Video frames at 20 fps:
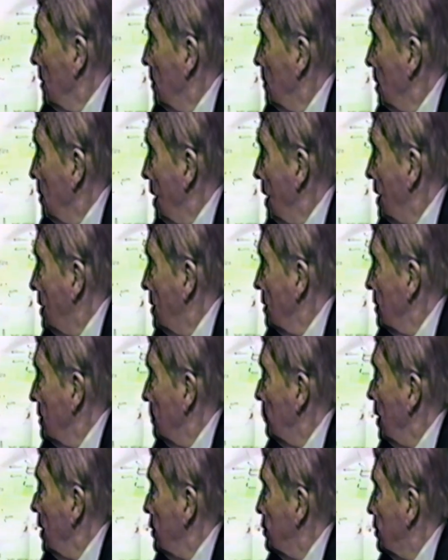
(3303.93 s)
where we
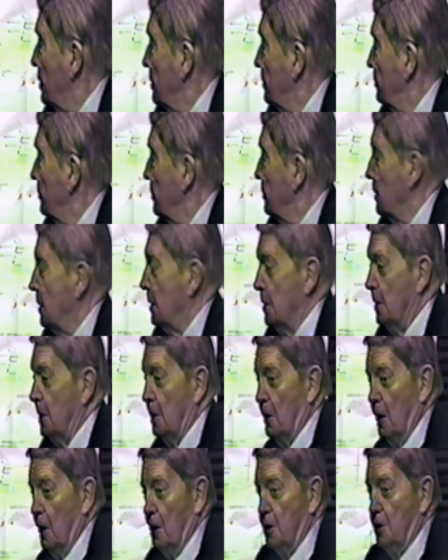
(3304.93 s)
couldn't reach them,
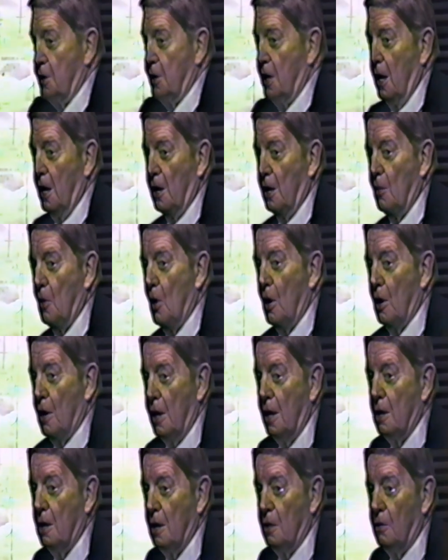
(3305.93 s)
and sending them on
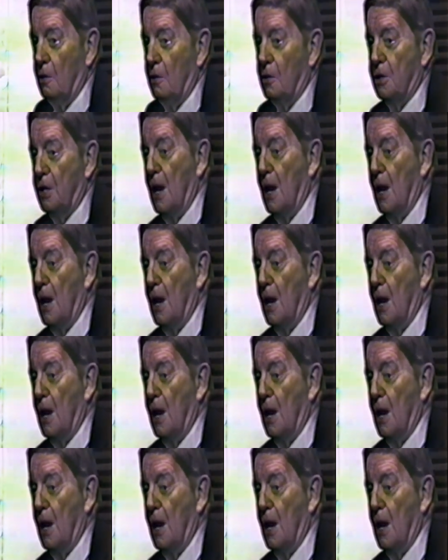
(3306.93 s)
in in those